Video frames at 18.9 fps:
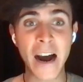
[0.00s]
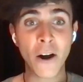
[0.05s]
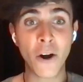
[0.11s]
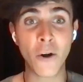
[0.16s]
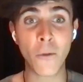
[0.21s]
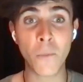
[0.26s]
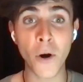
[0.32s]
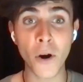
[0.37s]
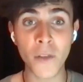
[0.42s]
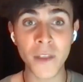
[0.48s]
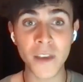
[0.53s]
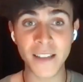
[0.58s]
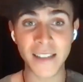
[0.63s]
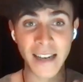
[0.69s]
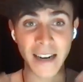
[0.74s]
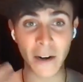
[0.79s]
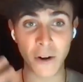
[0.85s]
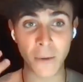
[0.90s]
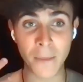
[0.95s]
Our
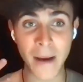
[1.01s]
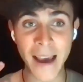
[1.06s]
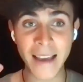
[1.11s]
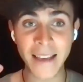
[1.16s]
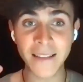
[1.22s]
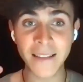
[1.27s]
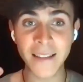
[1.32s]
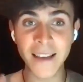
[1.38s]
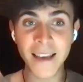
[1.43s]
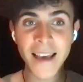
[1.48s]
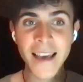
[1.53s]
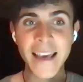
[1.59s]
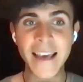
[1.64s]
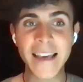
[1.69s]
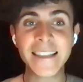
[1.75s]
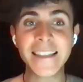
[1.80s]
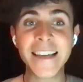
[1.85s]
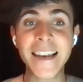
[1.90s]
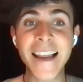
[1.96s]
bodies and our mind
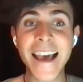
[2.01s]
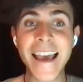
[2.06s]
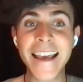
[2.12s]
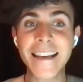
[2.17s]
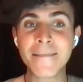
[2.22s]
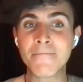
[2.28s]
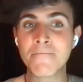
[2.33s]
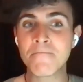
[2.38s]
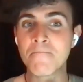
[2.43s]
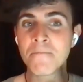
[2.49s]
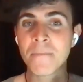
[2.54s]
is like